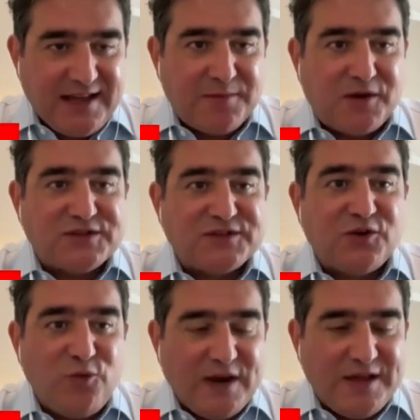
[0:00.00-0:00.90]
amongst the
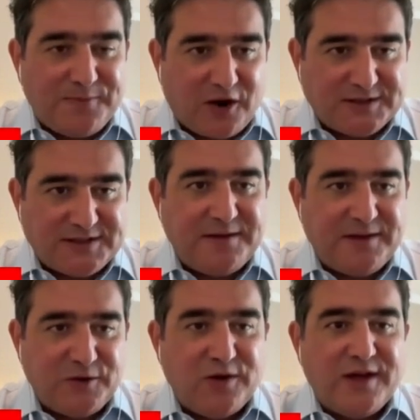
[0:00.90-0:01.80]
ruling party,
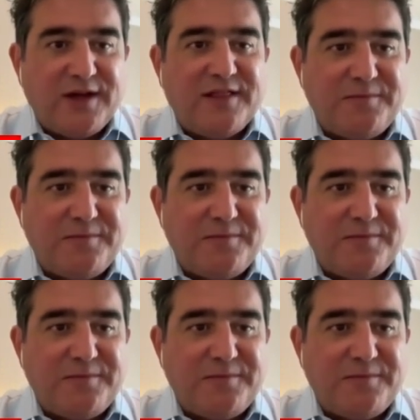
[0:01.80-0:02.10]
the